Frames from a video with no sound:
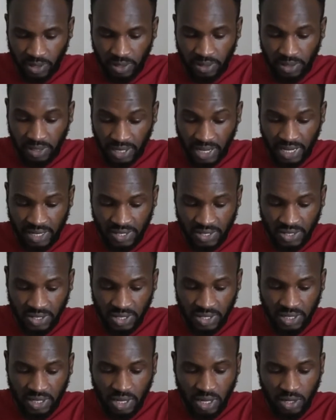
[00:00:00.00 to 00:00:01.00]
that is
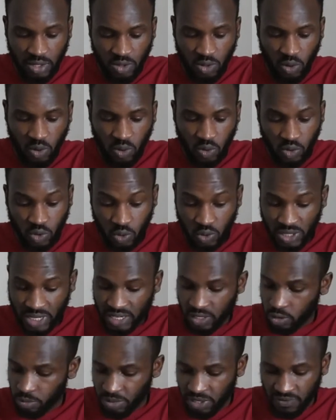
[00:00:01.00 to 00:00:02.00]
it. So to sign
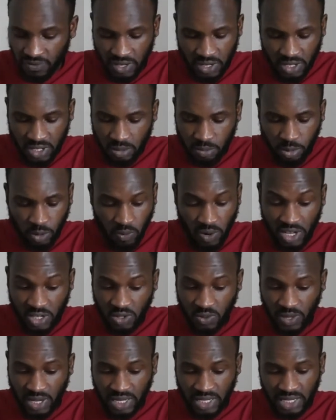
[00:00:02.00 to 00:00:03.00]
up is very simple. Once
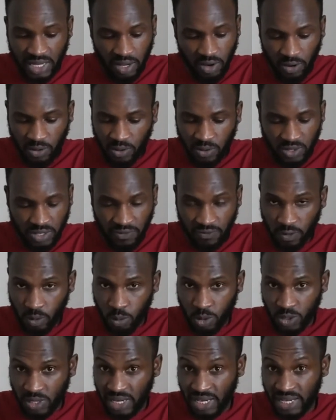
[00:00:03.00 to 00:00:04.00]
you enter all those
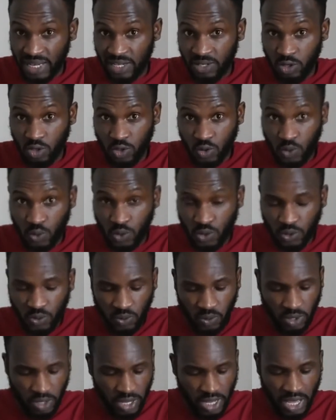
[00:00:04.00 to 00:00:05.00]
information that I just told
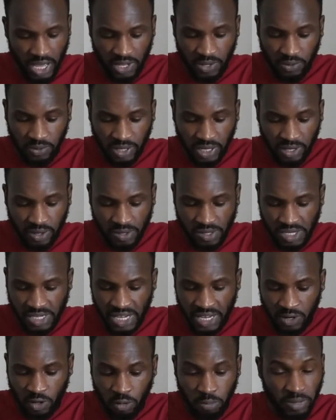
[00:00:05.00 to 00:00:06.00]
you and you click on
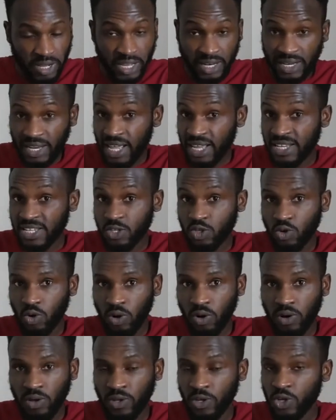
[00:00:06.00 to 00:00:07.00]
sign up, and that is
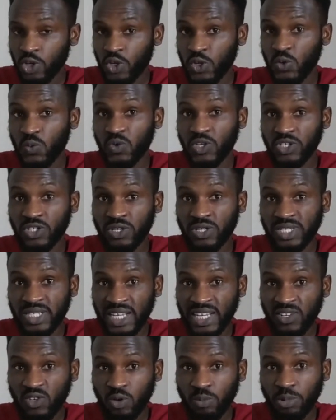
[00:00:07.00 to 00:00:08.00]
all, you will just
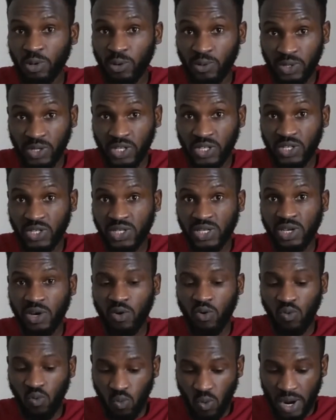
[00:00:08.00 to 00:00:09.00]
sign up on this
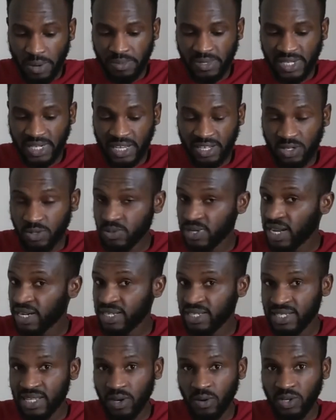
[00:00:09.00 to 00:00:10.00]
website. So that
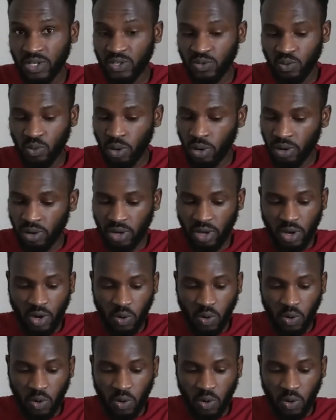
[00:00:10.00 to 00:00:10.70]
is how it works.